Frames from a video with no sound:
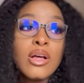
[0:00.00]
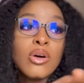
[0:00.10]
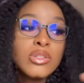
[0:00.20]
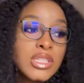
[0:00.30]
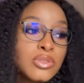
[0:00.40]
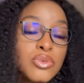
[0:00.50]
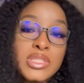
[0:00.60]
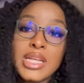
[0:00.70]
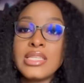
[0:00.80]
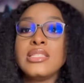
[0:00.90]
All they know
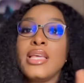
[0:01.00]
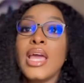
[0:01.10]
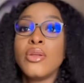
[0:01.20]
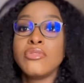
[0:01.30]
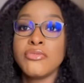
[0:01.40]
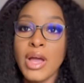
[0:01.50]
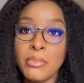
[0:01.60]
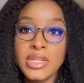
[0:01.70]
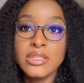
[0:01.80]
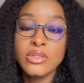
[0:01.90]
is that he's the head of the
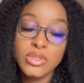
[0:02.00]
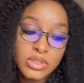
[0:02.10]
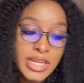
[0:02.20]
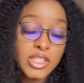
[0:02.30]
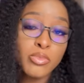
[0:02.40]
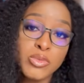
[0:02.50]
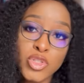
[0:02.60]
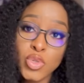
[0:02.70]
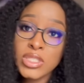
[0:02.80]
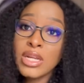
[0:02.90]
family, that is supposed to
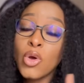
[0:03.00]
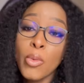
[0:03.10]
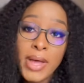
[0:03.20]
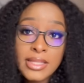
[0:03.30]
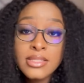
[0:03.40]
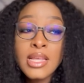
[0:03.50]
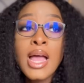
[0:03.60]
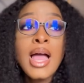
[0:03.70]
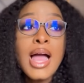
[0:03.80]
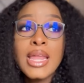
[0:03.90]
be shooting out commands,
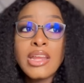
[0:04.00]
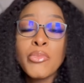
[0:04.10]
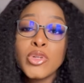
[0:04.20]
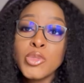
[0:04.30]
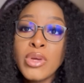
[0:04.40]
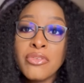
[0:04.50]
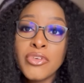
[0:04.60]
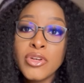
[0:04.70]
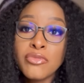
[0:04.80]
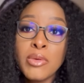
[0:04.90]
and everybody should be
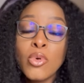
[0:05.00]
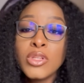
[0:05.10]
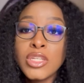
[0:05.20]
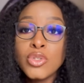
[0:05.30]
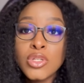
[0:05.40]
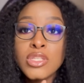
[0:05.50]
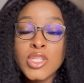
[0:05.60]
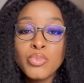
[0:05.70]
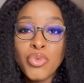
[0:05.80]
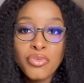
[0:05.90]
afraid of him. All he does
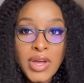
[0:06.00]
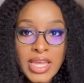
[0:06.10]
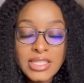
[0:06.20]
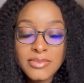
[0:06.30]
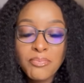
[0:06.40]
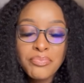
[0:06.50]
is provide.